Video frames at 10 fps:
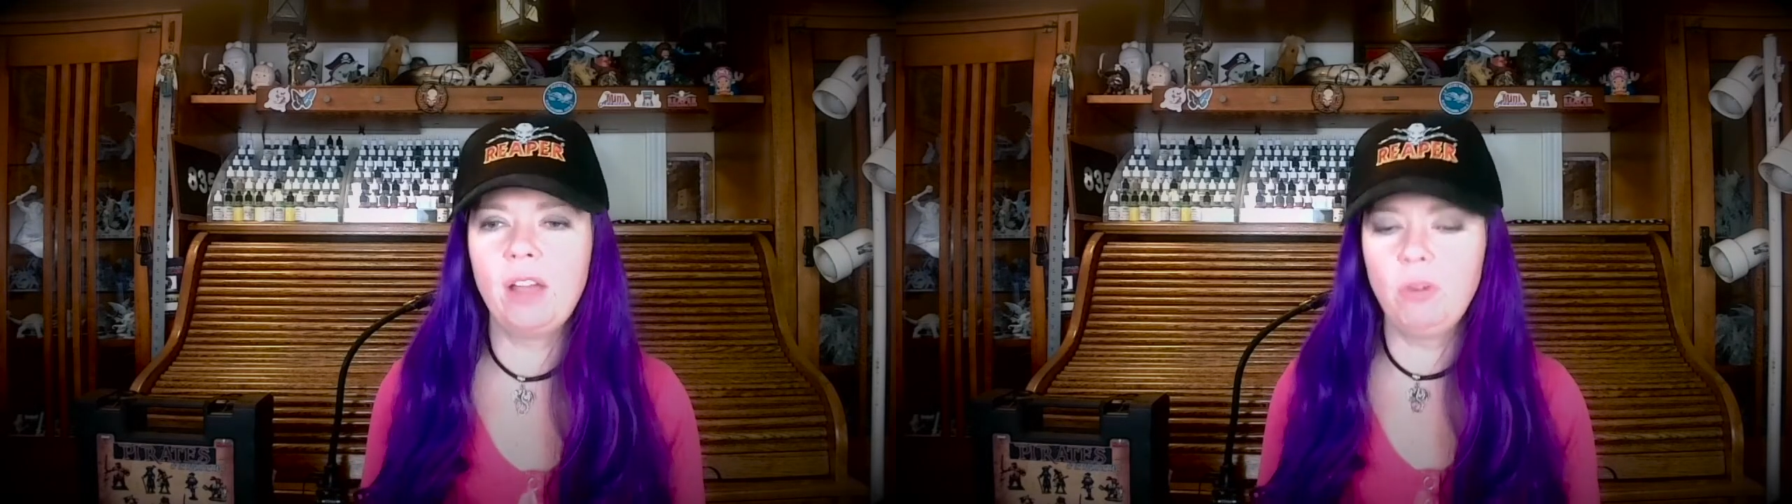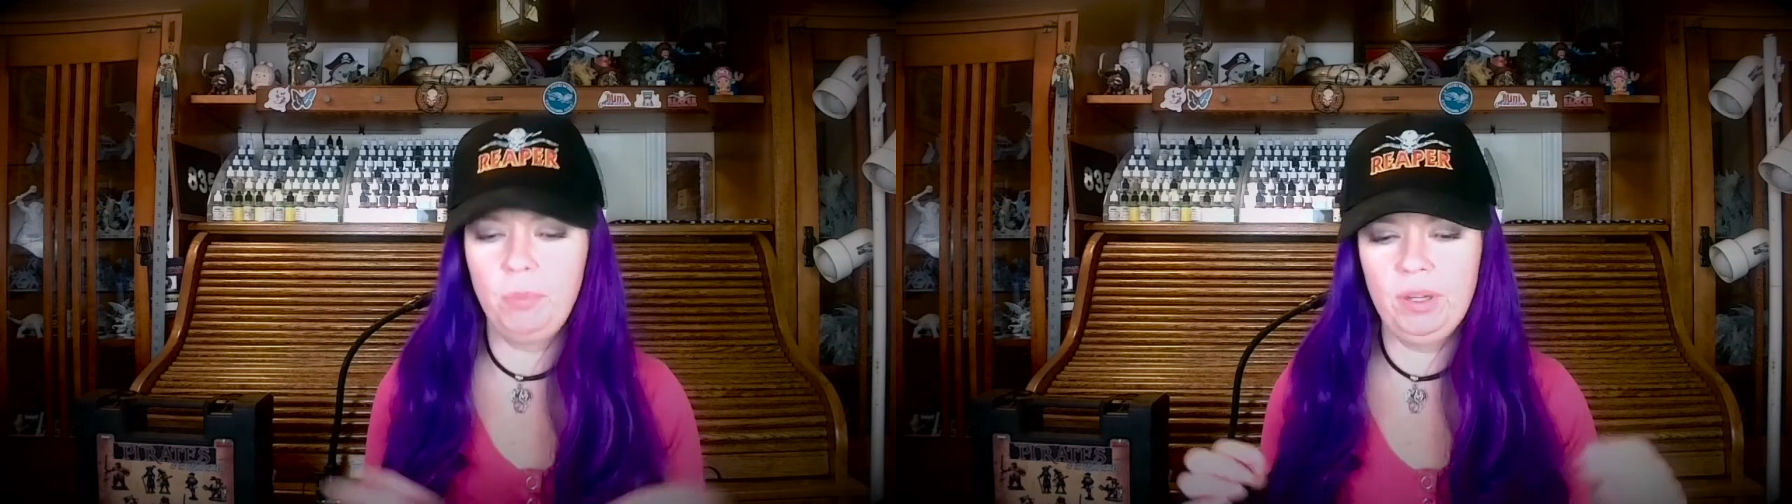
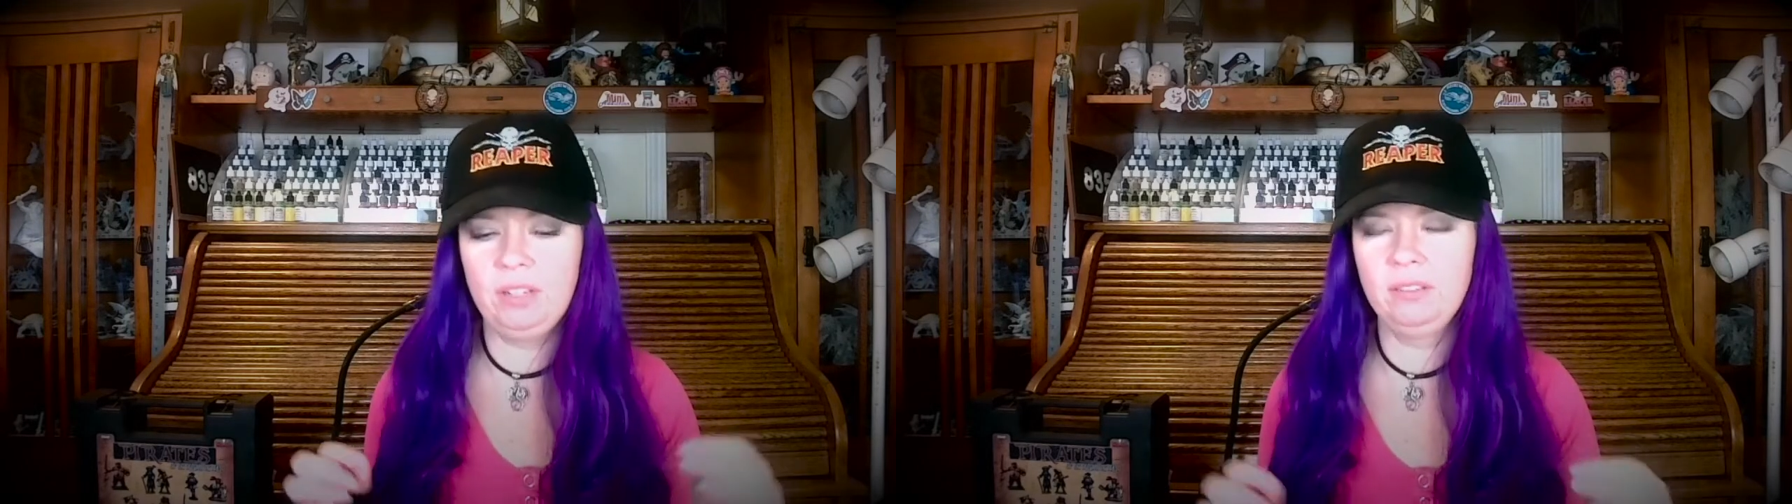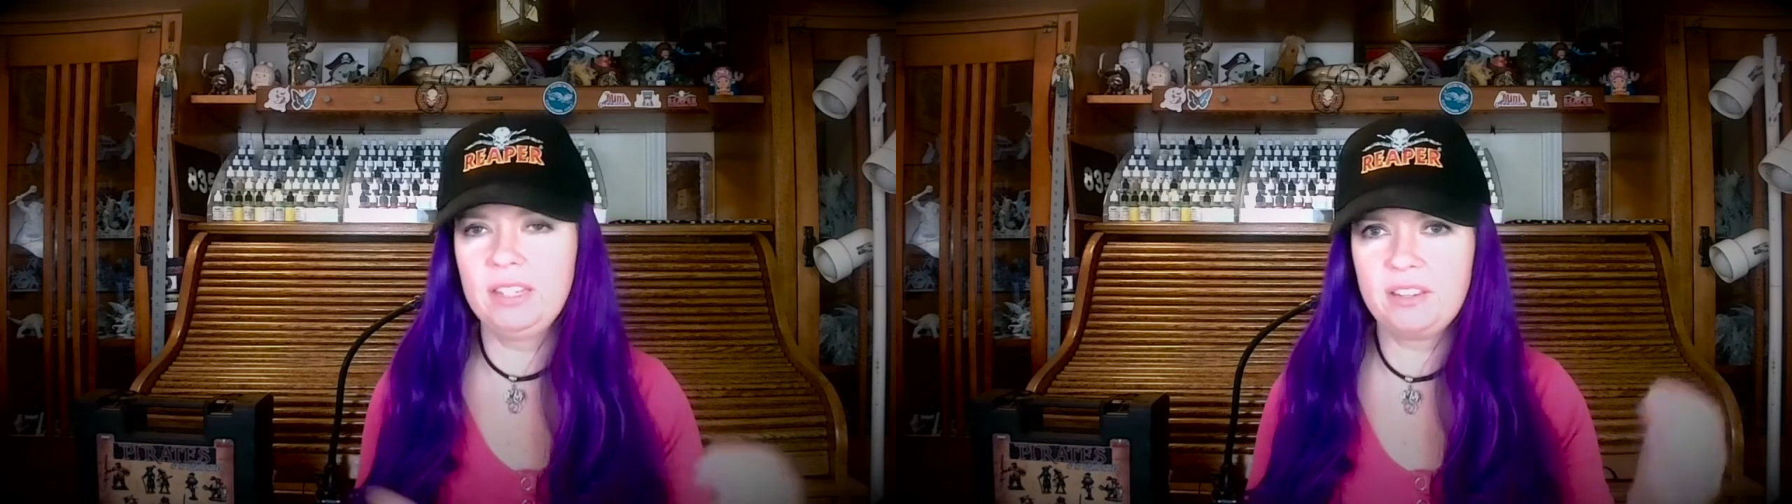I will
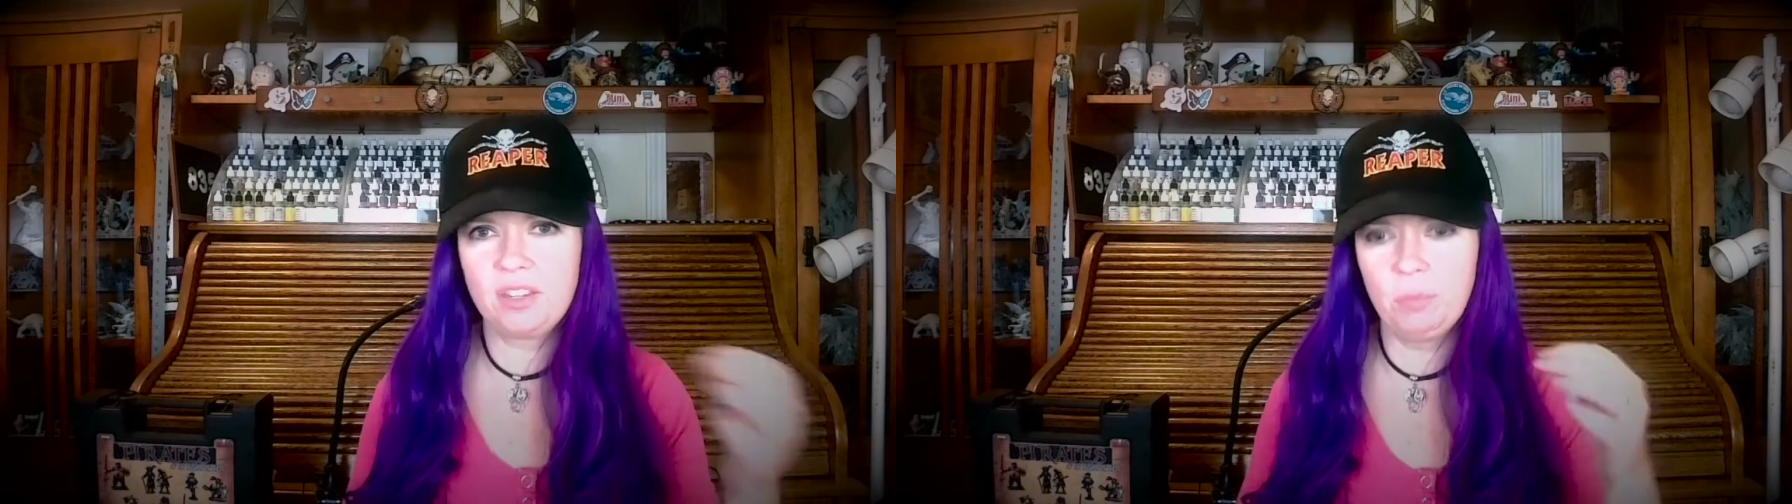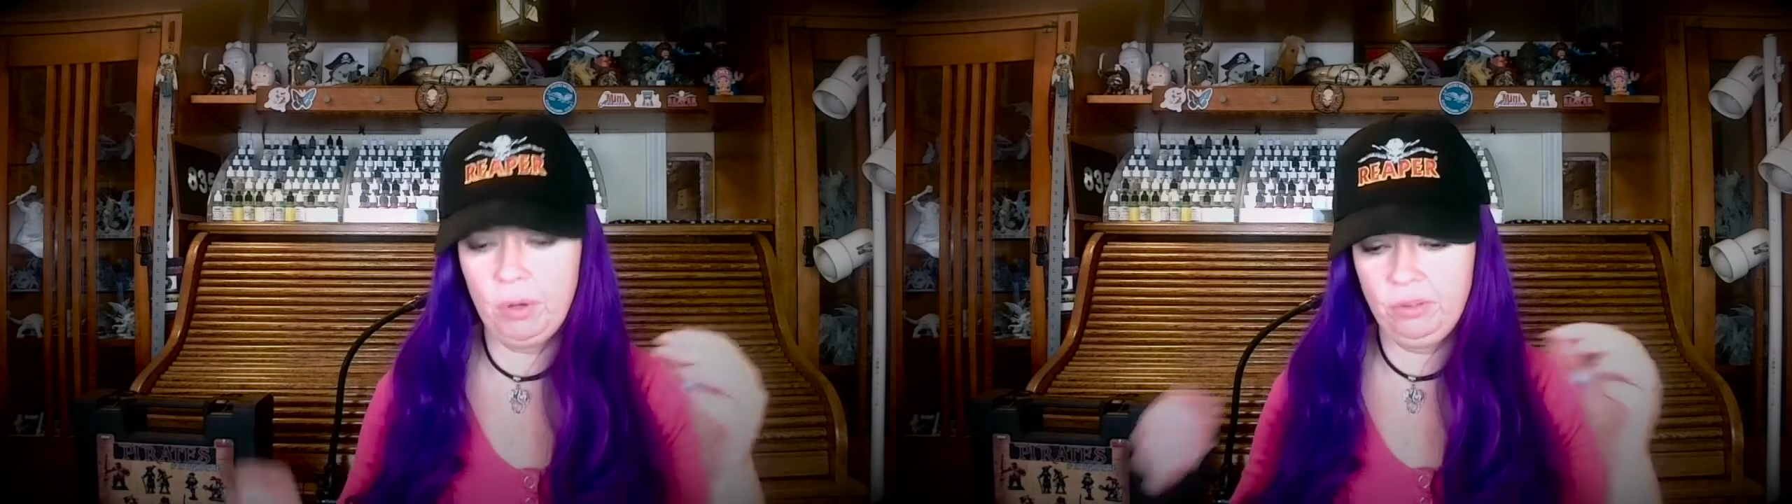put
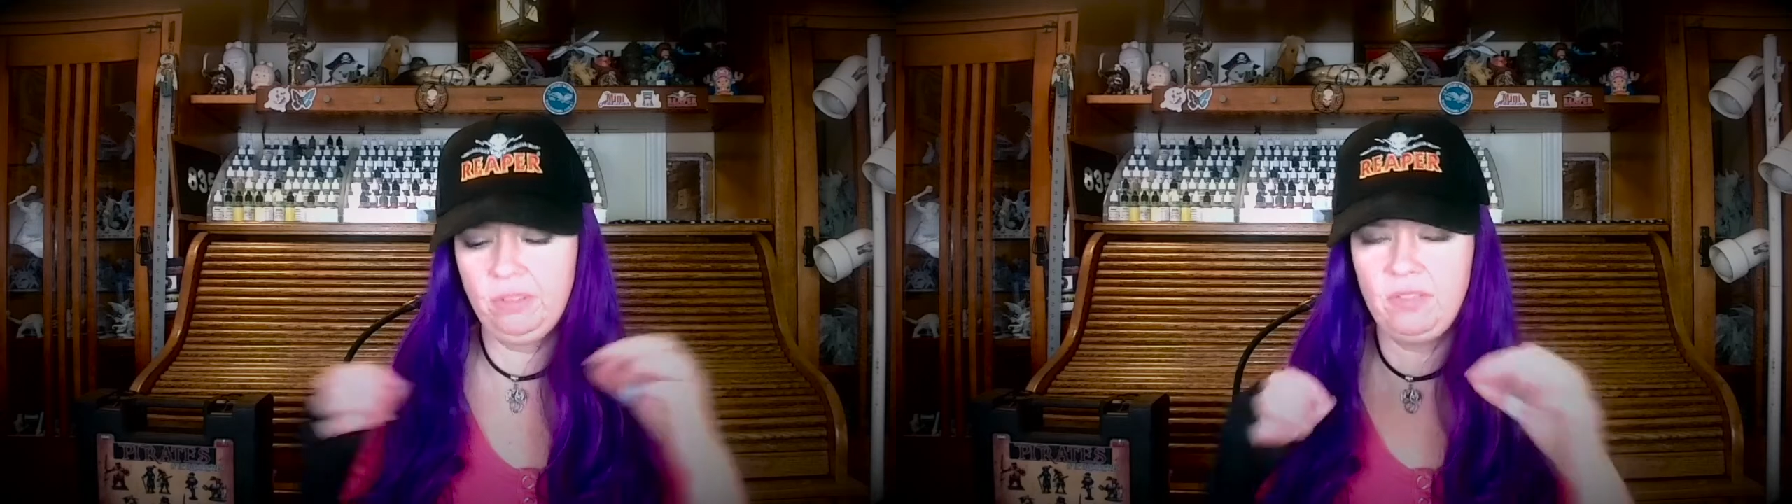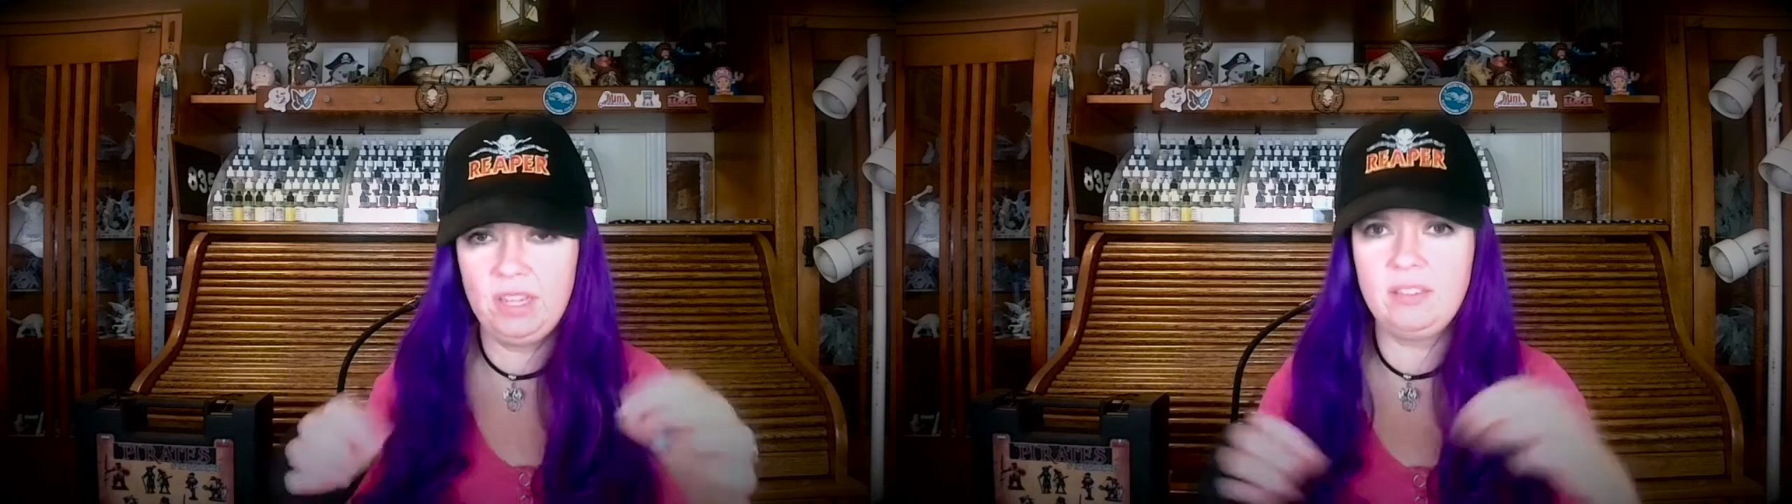links to both
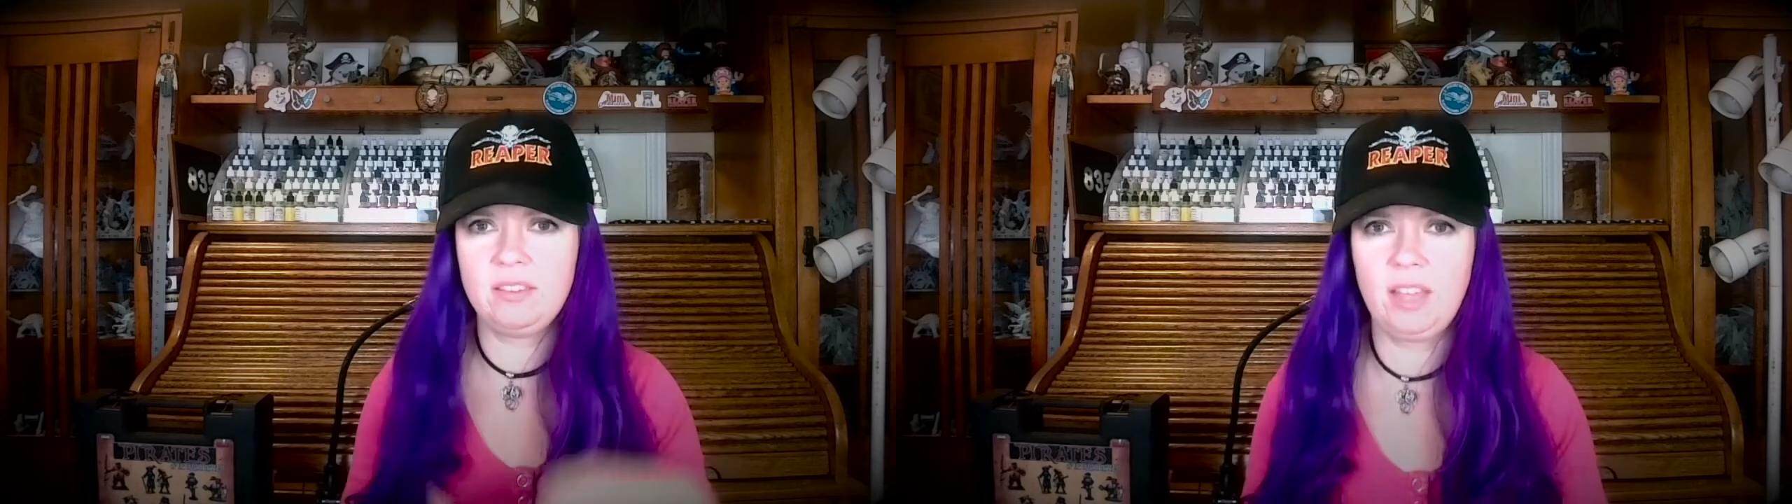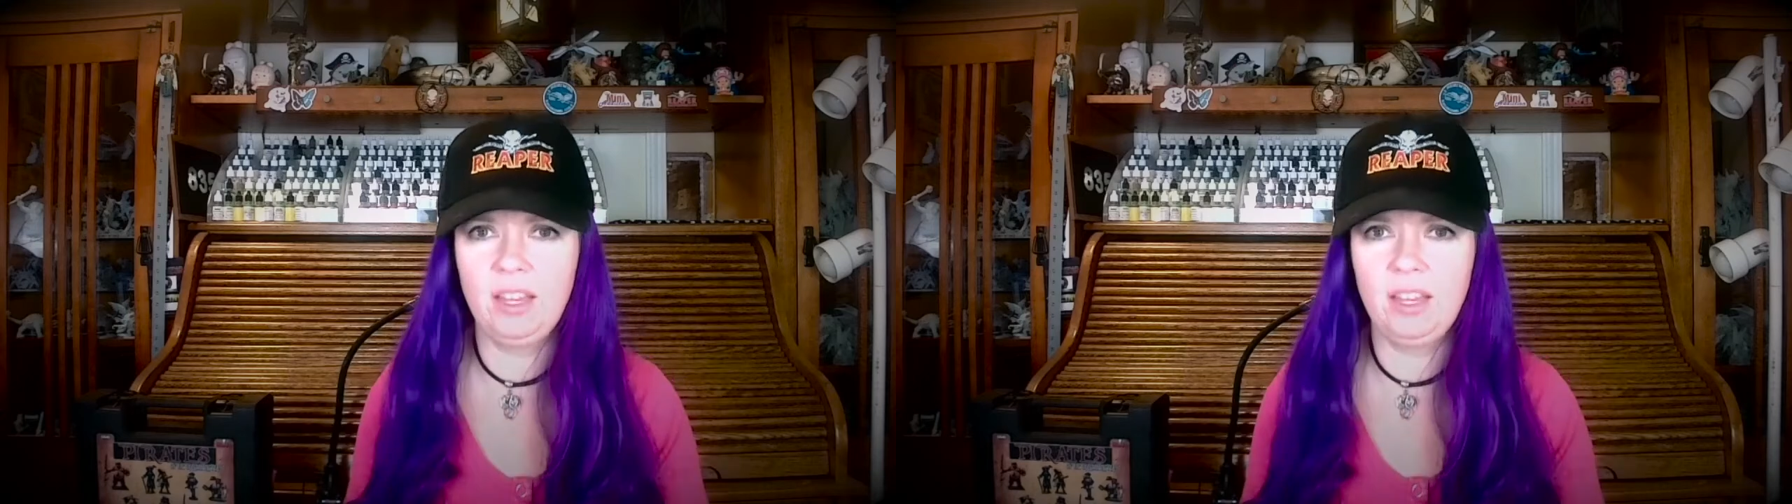of these